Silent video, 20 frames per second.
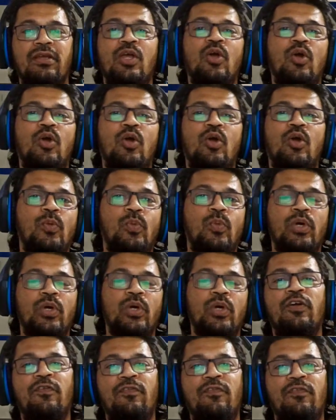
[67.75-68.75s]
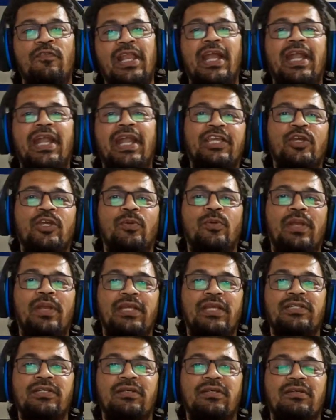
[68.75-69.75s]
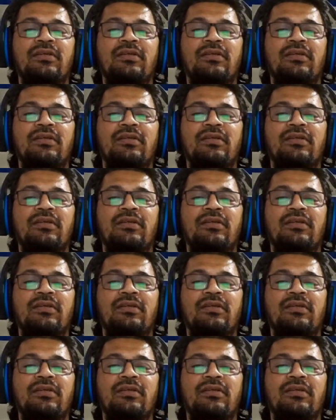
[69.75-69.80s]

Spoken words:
or a working of a lead accumulator,